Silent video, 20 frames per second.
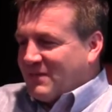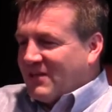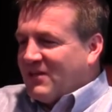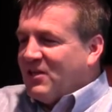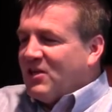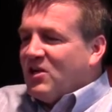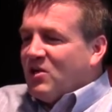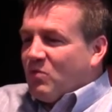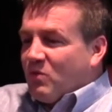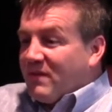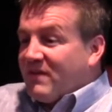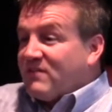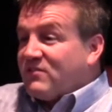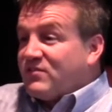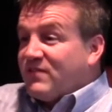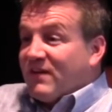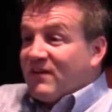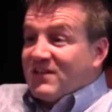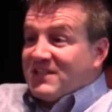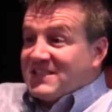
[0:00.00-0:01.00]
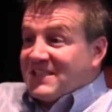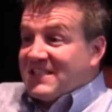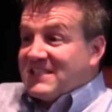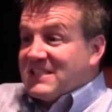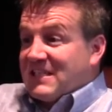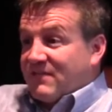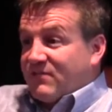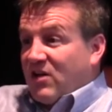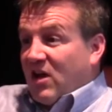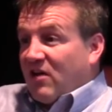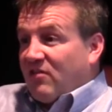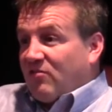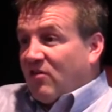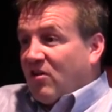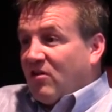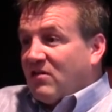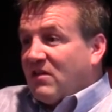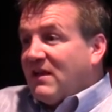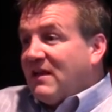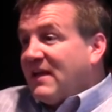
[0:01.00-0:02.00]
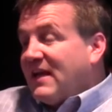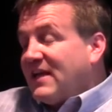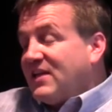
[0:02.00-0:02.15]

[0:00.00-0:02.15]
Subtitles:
but when there's various things that have gone wrong,